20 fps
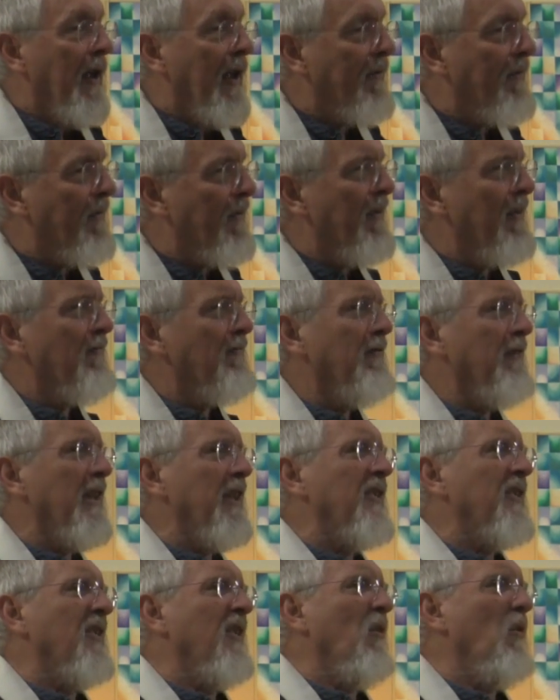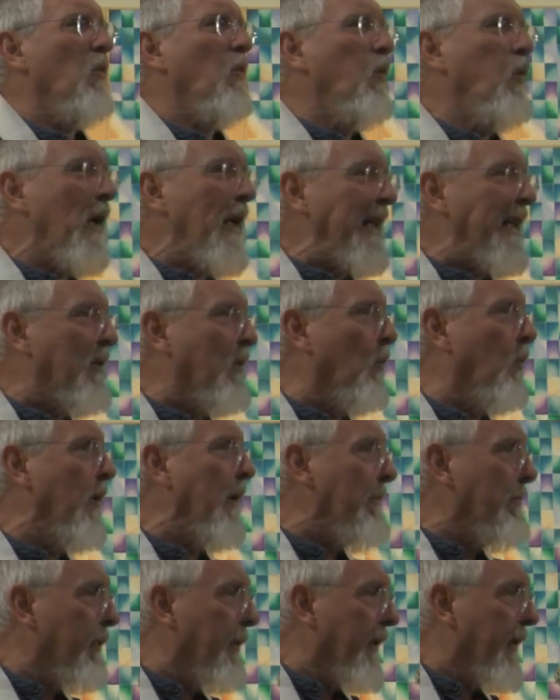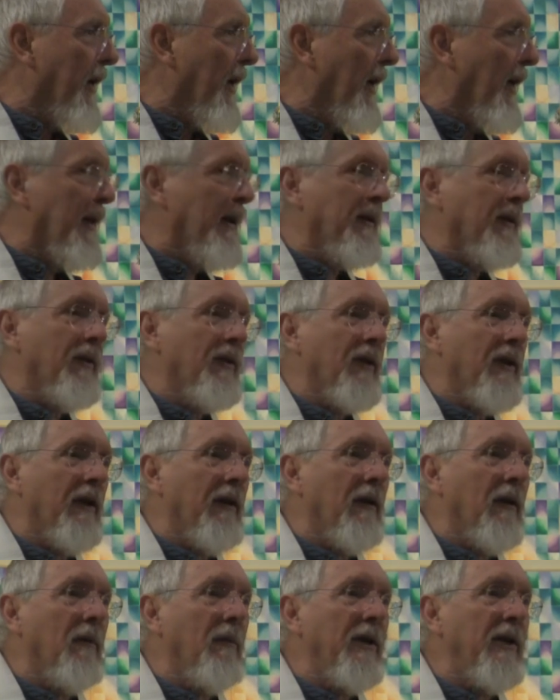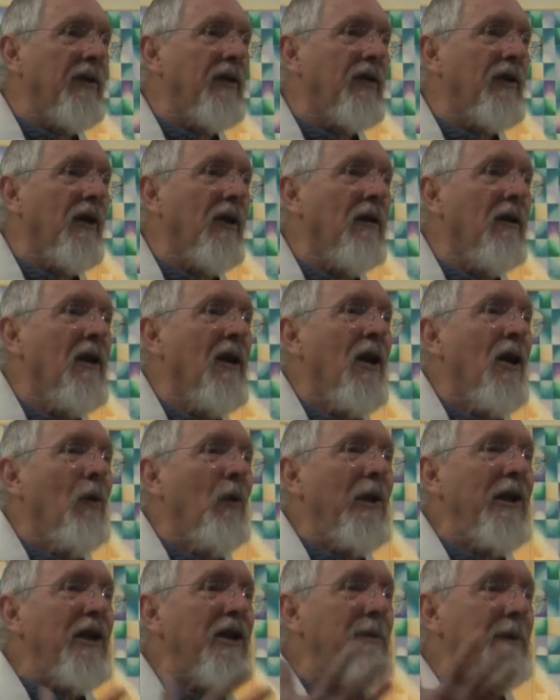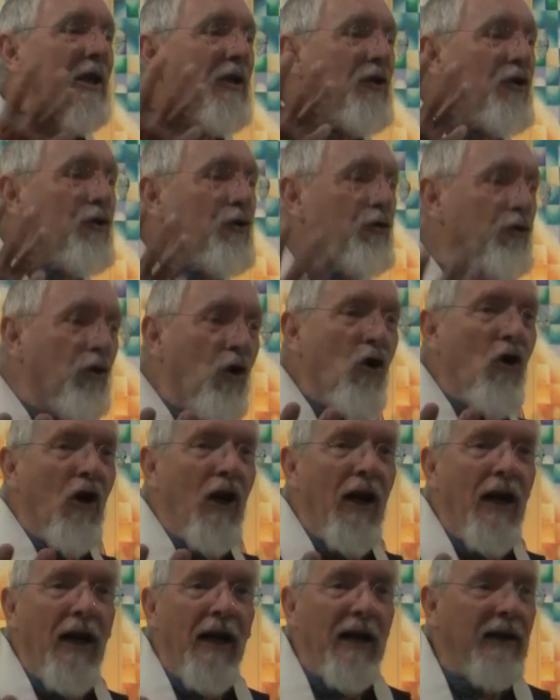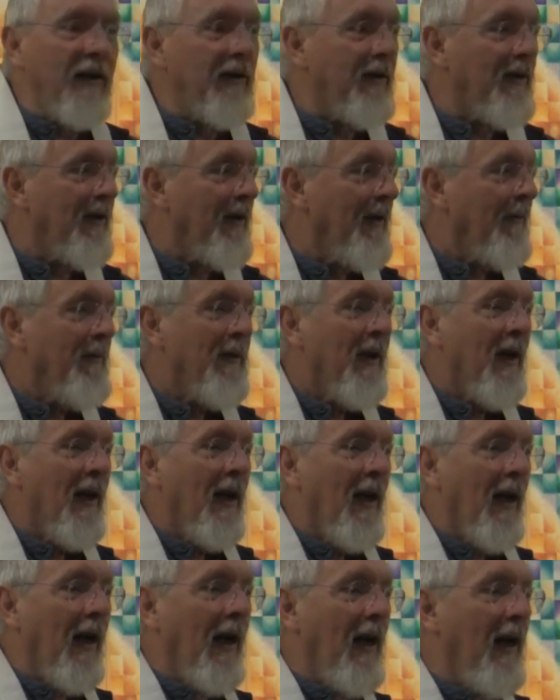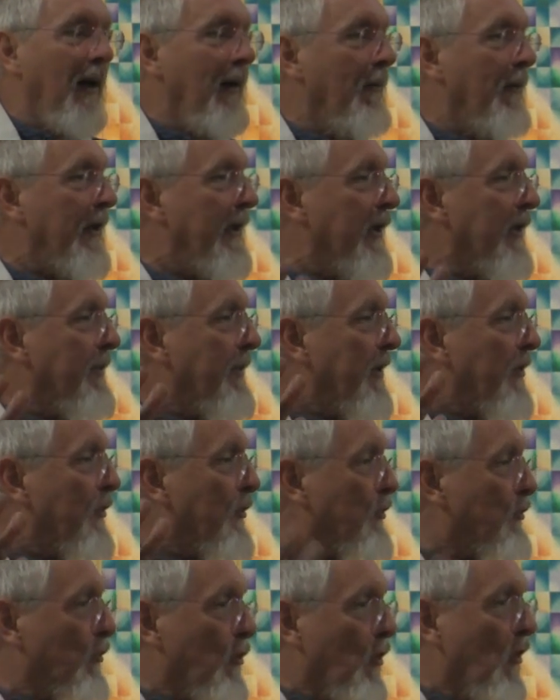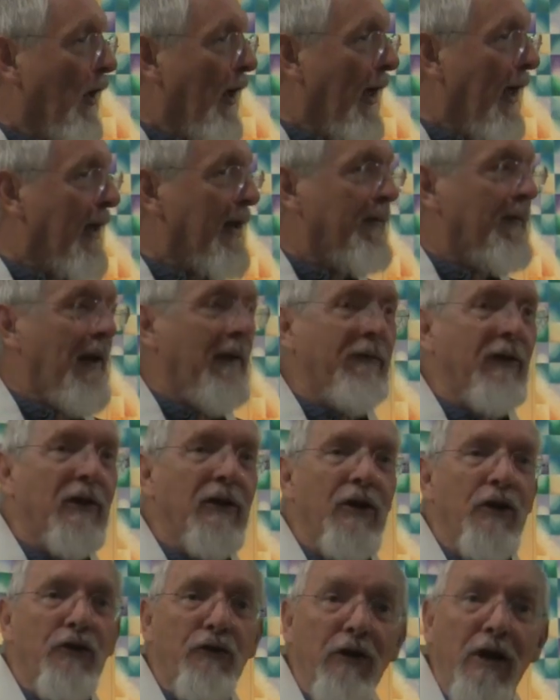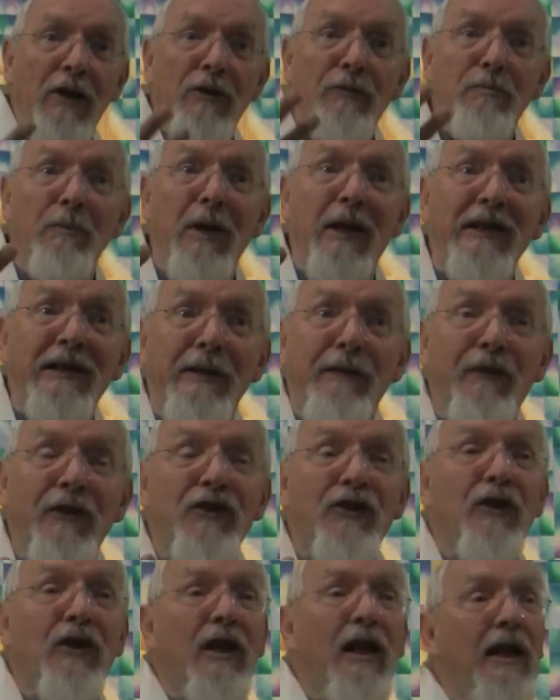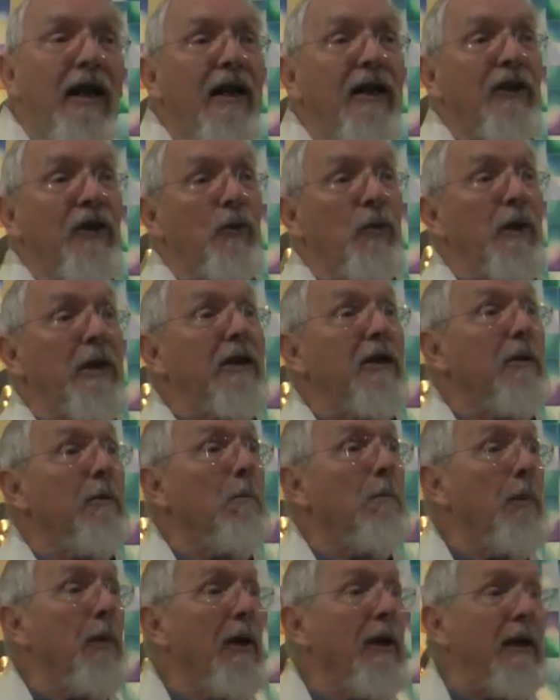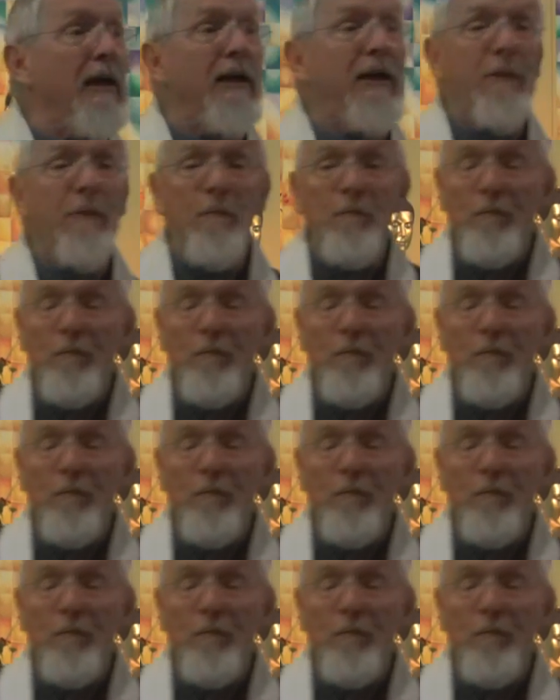if we're a really sort of weak, wimpy hand, is there? I mean, so we need to be a strong hand. We need to be a strong hand of Avalokiteshvara, as magnificent a hand as we can be.